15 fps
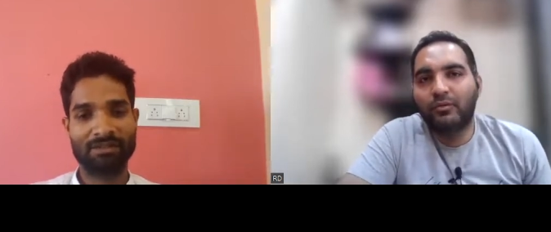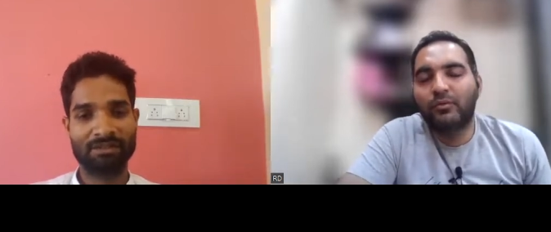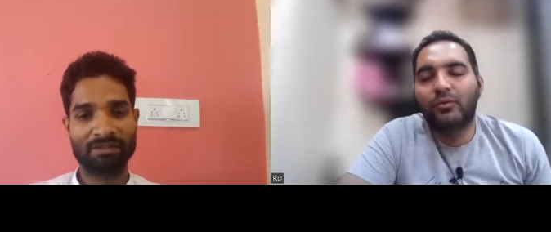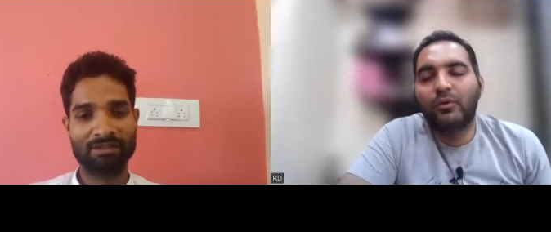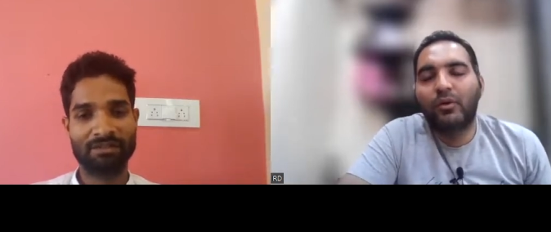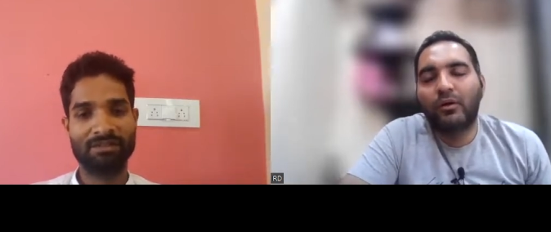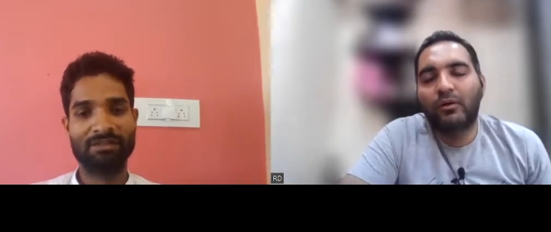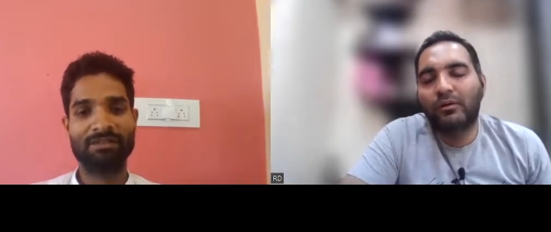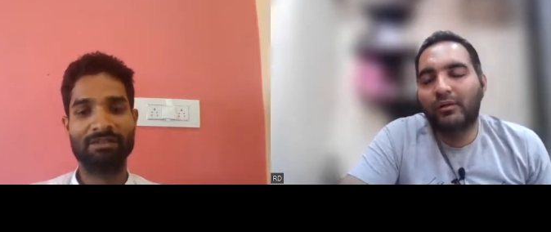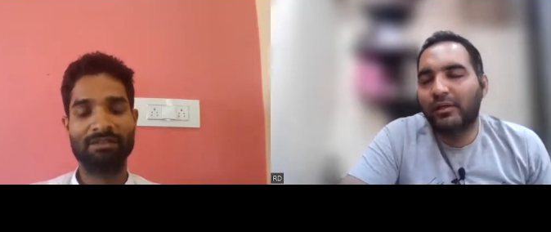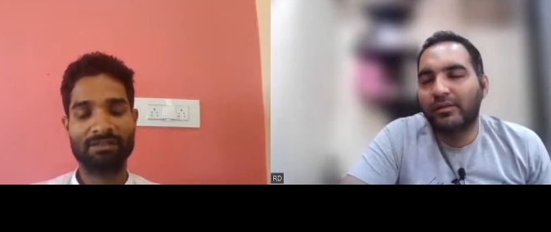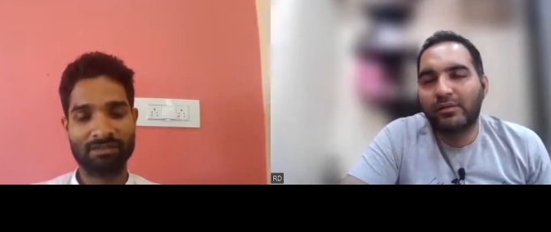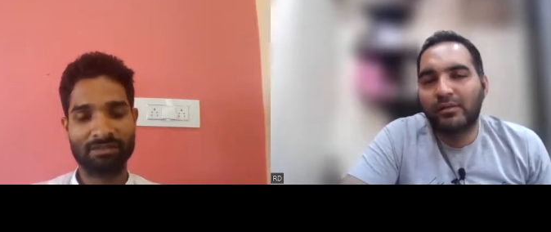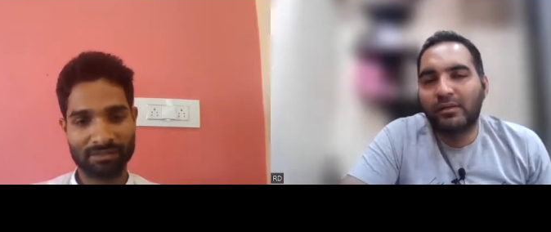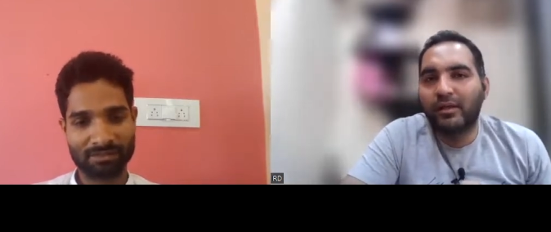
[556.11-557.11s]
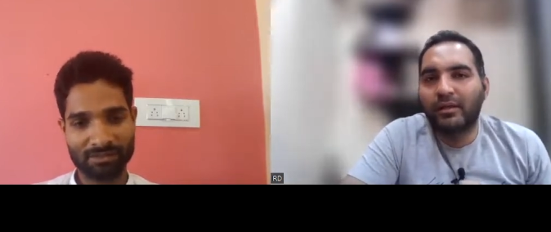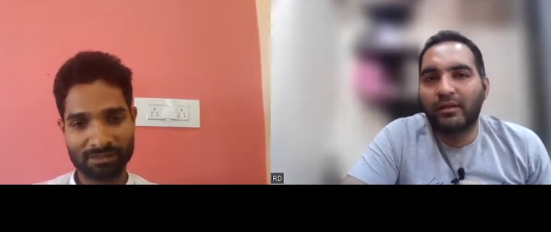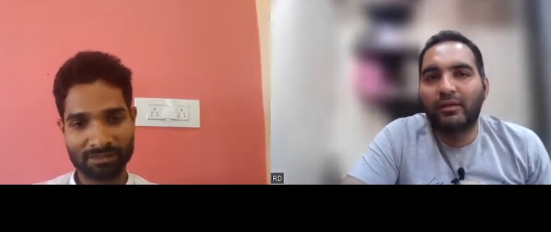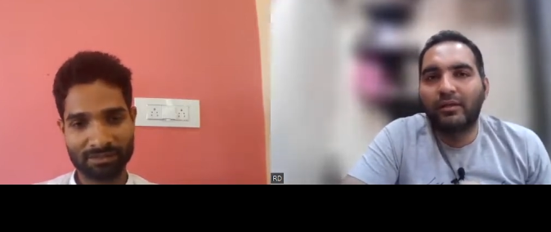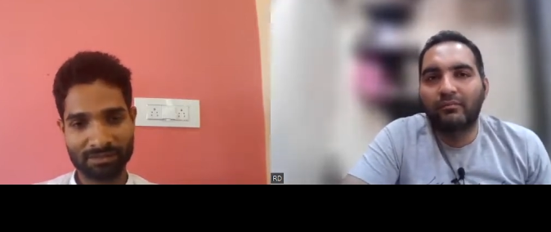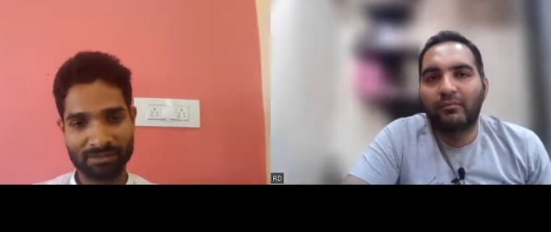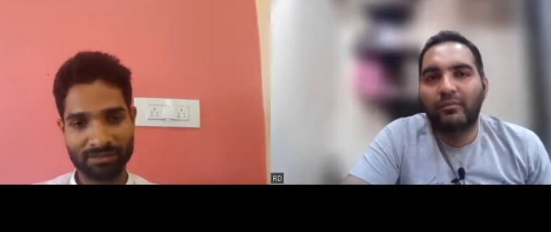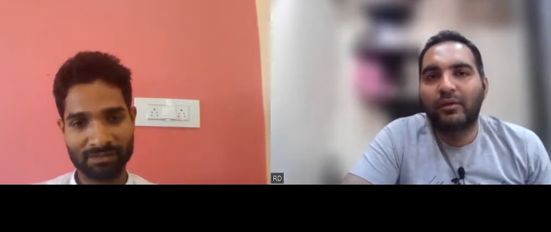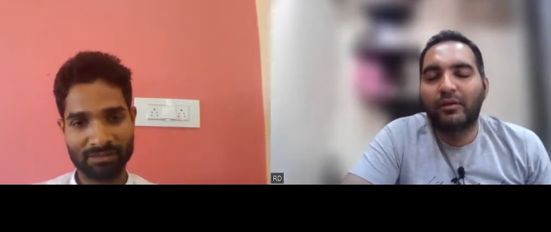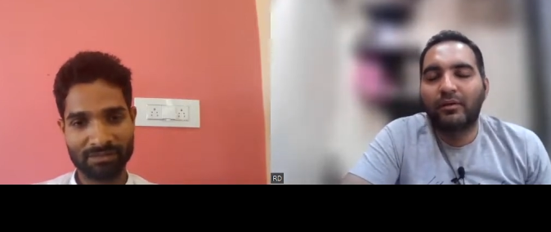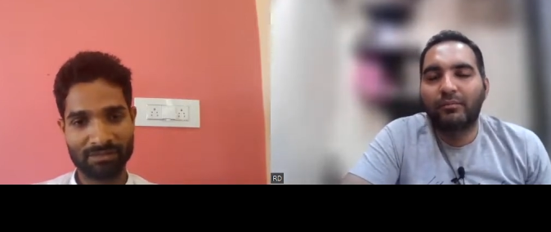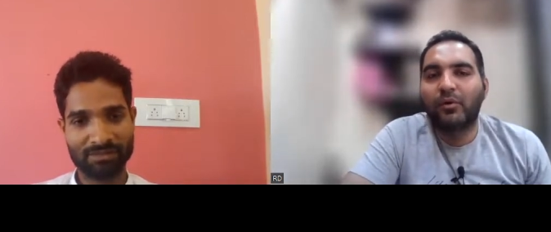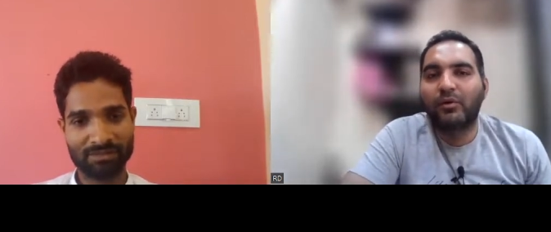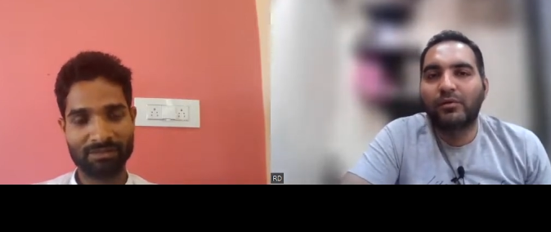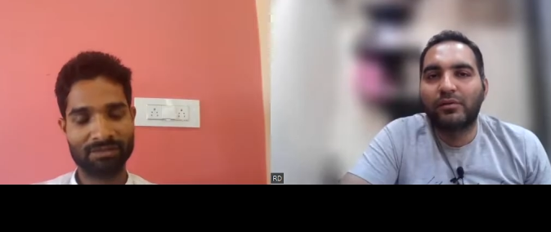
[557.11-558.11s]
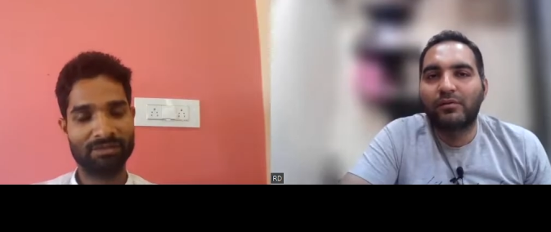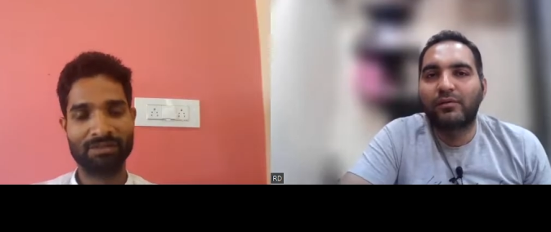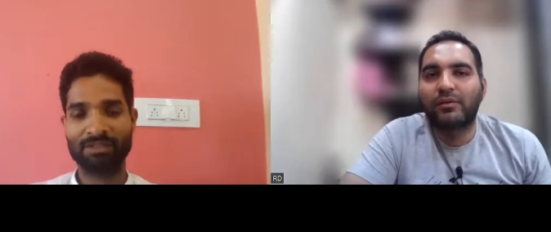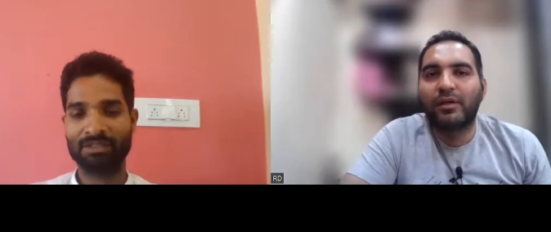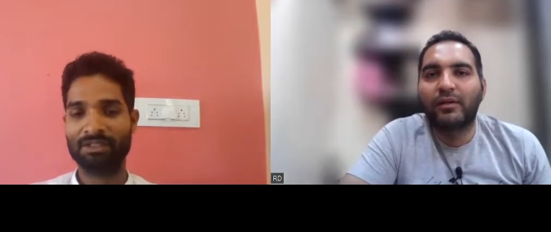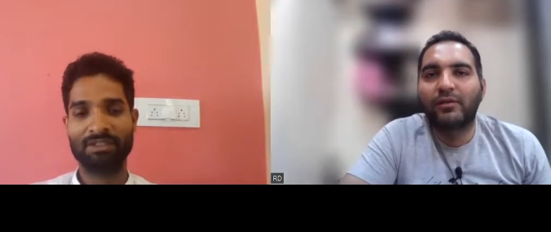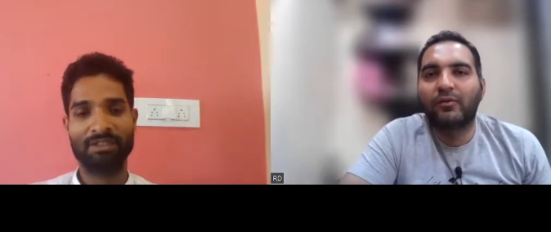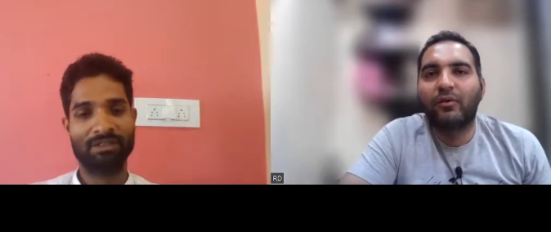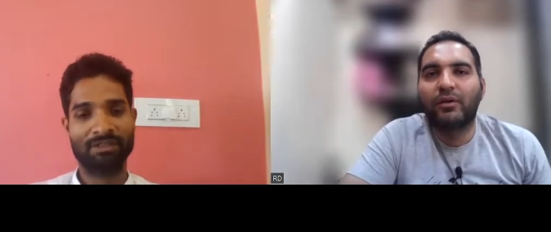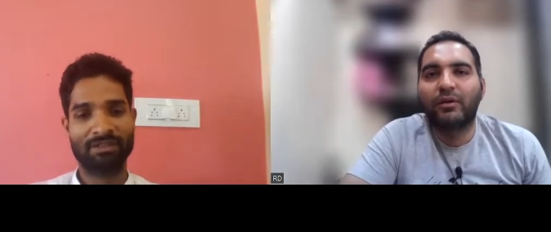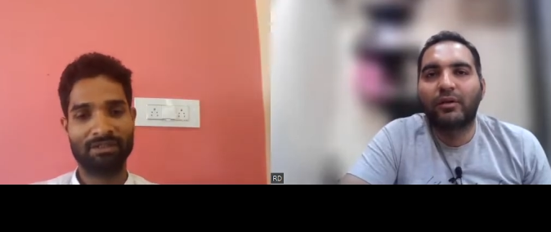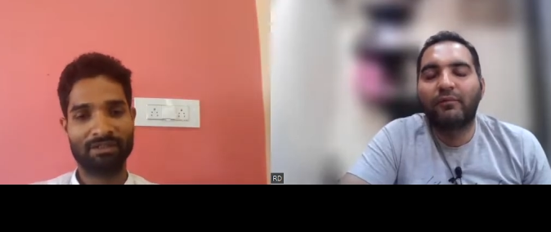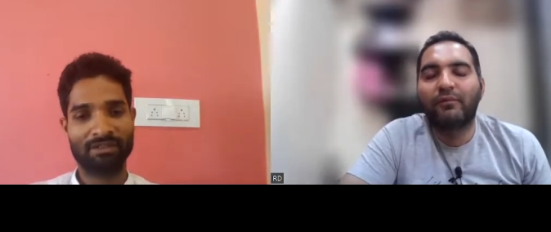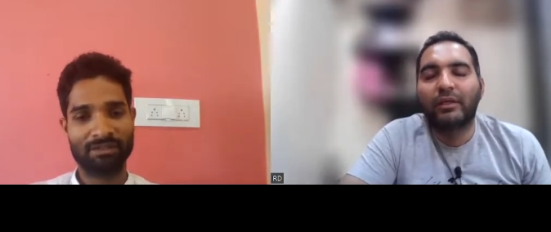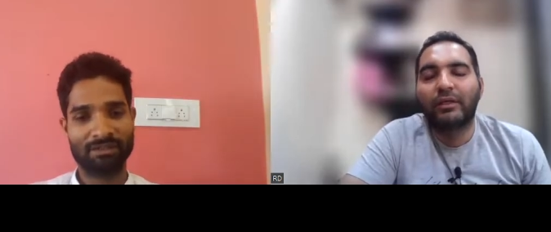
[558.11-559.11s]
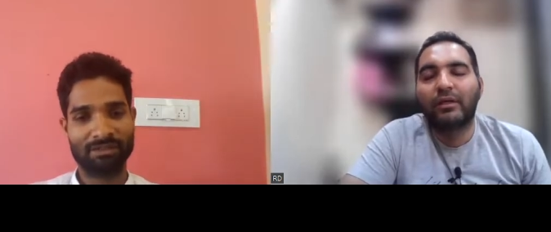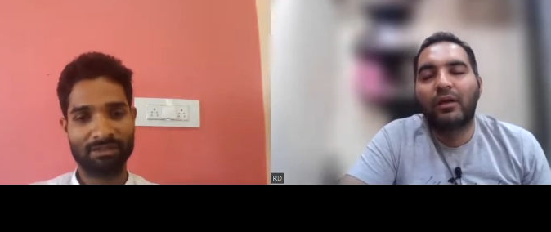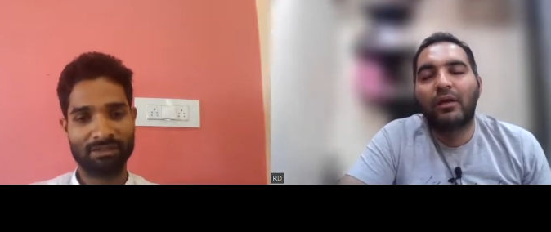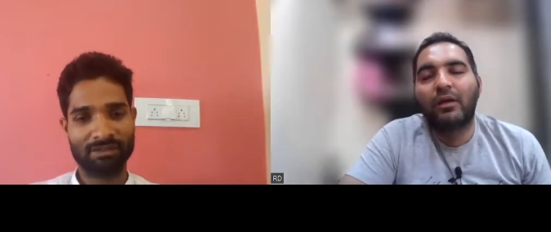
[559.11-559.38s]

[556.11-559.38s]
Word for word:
Speaker 1: tool or let's say any repository that you are having.